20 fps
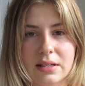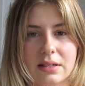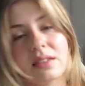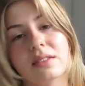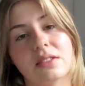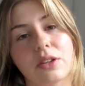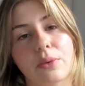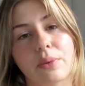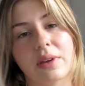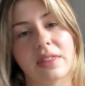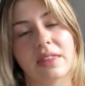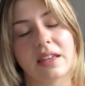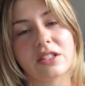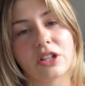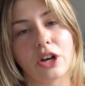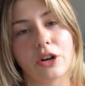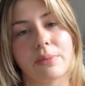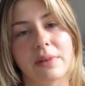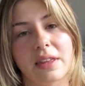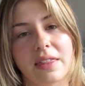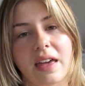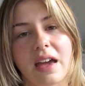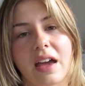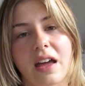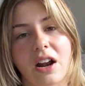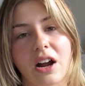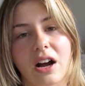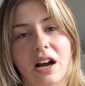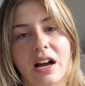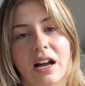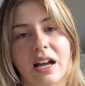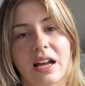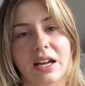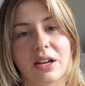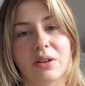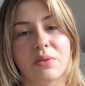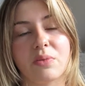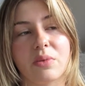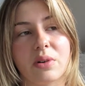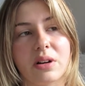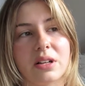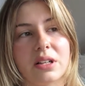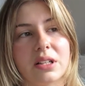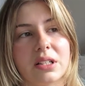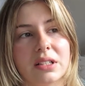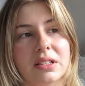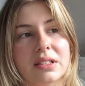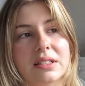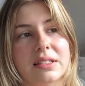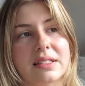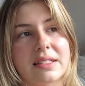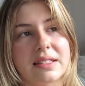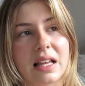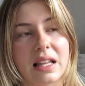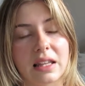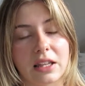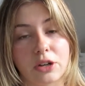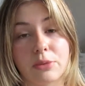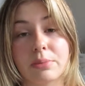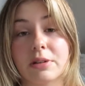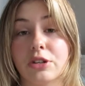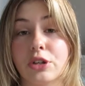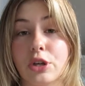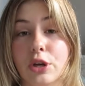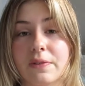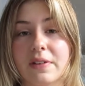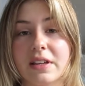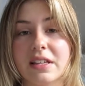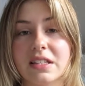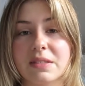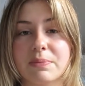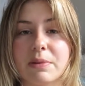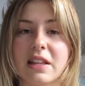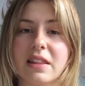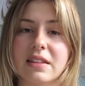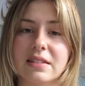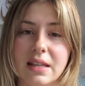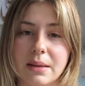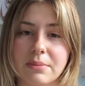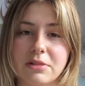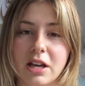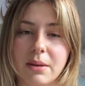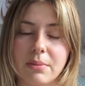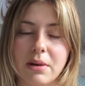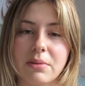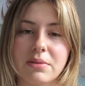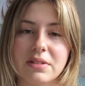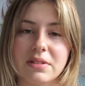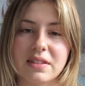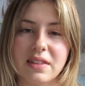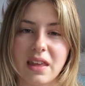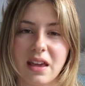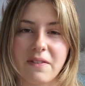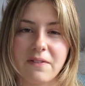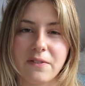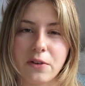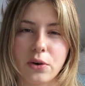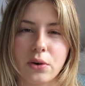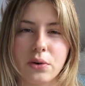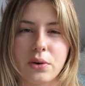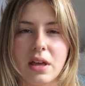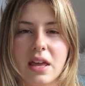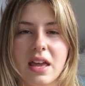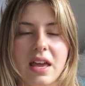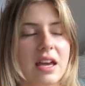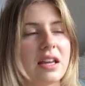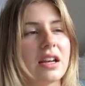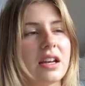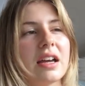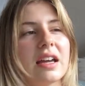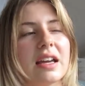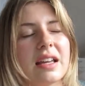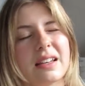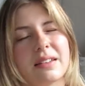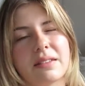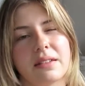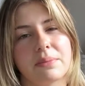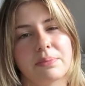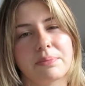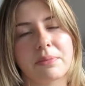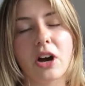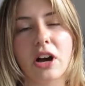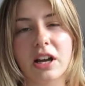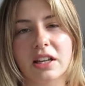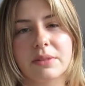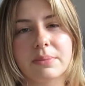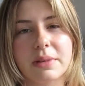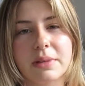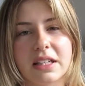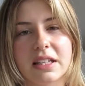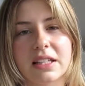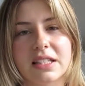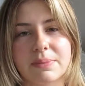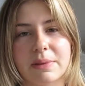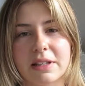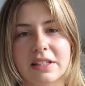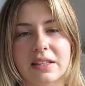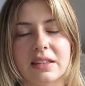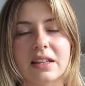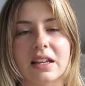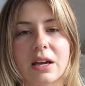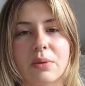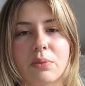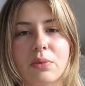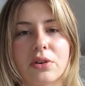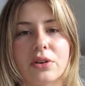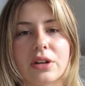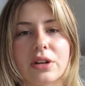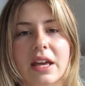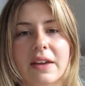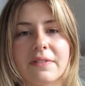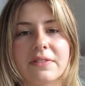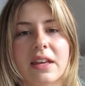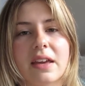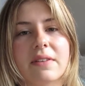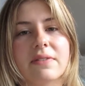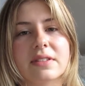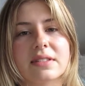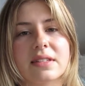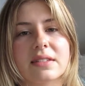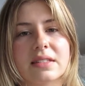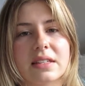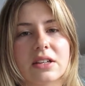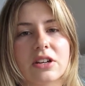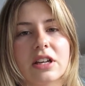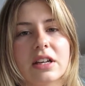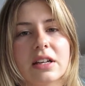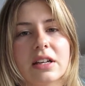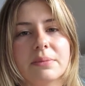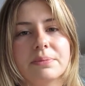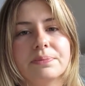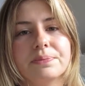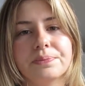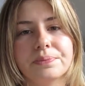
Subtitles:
So when they told me that, I was a little bit nervous, but at the same time I was thankful, and I had kind of been expecting that I would have to have a Caesarian.